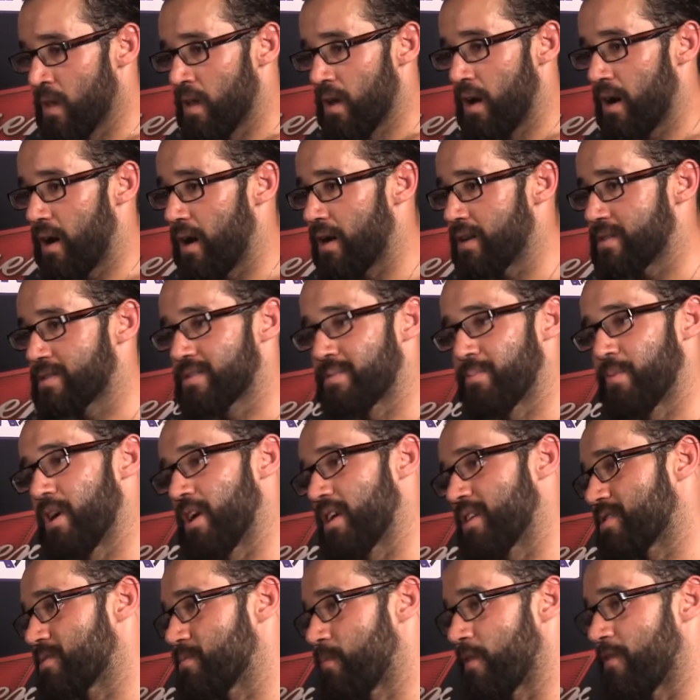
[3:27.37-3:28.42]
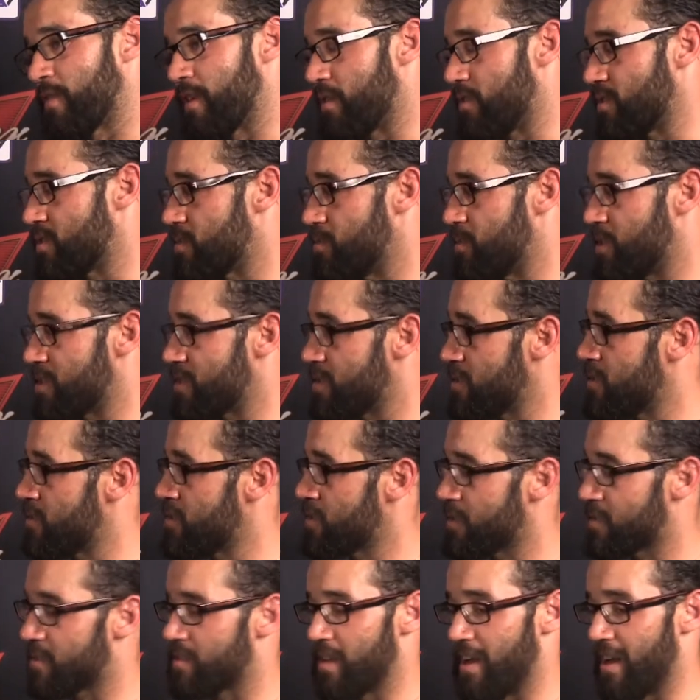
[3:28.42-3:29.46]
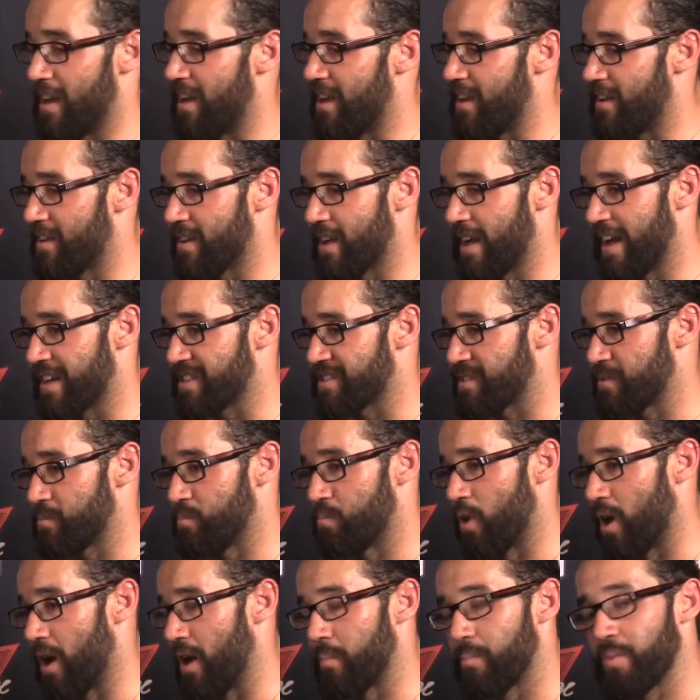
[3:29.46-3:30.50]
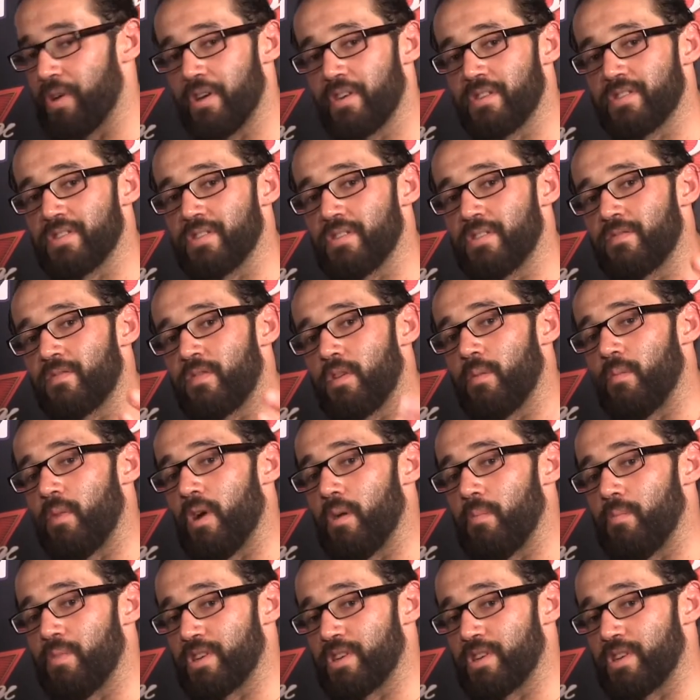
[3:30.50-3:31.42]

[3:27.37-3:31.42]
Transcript: To be honest, it's my favorite submission. It's actually Brian Peterson from